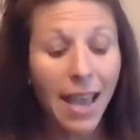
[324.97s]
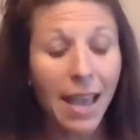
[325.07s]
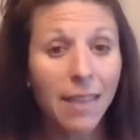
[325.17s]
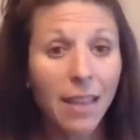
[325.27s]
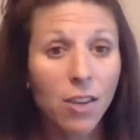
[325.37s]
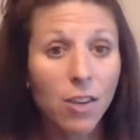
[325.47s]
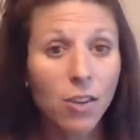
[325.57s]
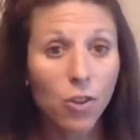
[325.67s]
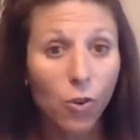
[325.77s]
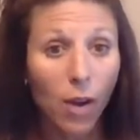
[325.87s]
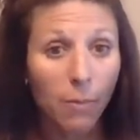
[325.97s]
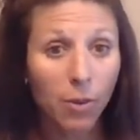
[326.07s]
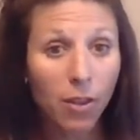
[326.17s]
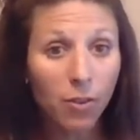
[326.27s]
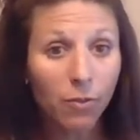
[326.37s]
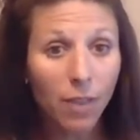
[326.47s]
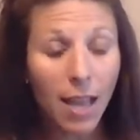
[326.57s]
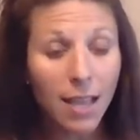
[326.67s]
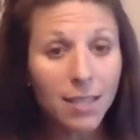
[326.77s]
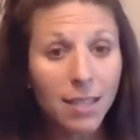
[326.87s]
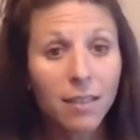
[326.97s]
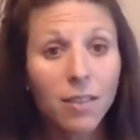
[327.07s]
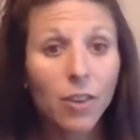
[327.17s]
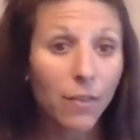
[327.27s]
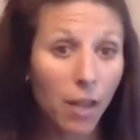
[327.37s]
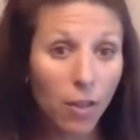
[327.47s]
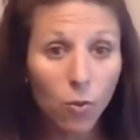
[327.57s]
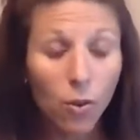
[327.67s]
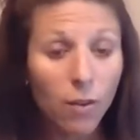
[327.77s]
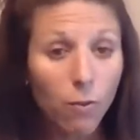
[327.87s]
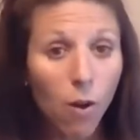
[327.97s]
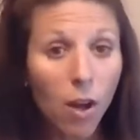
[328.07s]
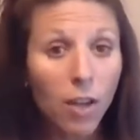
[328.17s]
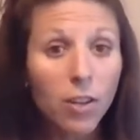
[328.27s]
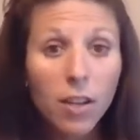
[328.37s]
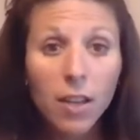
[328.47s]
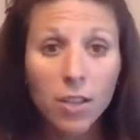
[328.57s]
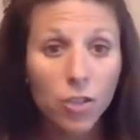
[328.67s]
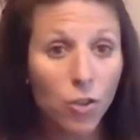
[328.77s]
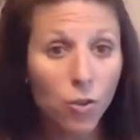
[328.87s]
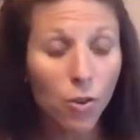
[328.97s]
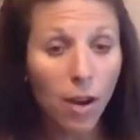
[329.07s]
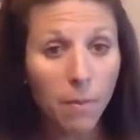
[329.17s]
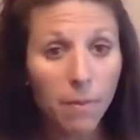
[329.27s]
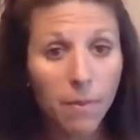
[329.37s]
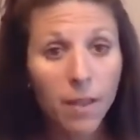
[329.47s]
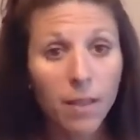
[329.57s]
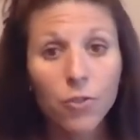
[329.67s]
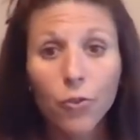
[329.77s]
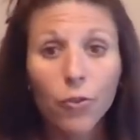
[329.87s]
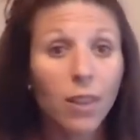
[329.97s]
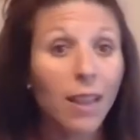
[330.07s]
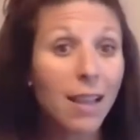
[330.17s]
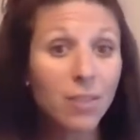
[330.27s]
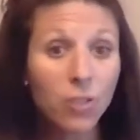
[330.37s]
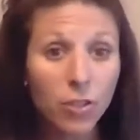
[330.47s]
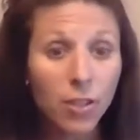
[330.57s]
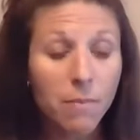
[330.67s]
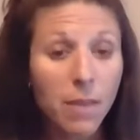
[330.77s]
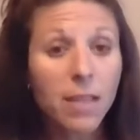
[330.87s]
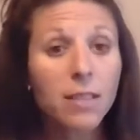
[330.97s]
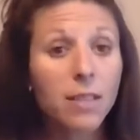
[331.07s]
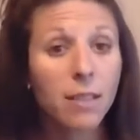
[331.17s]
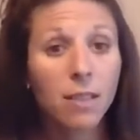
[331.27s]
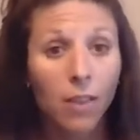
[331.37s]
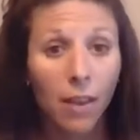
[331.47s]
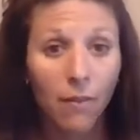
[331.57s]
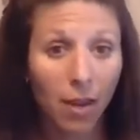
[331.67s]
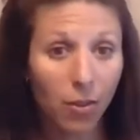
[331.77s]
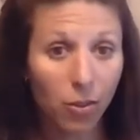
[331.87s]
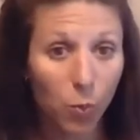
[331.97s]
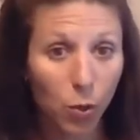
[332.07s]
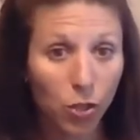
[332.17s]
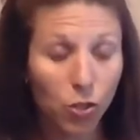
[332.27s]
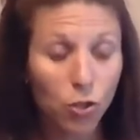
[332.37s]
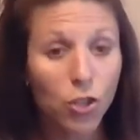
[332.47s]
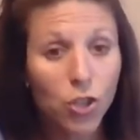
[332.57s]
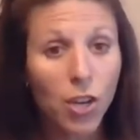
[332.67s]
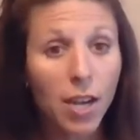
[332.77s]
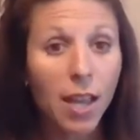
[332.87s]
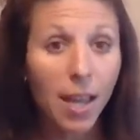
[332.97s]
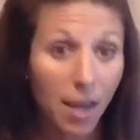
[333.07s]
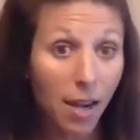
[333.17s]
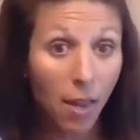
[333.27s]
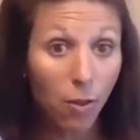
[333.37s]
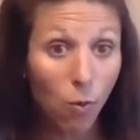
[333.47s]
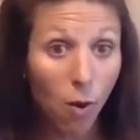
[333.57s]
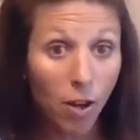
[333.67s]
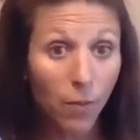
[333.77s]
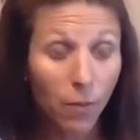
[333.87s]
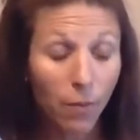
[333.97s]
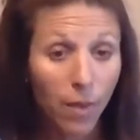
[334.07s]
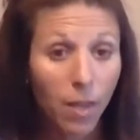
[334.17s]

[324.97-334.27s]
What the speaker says: And then you grab your other flask, you have another one of water. So for the last 30 minutes, you have another sports nutrition and another water.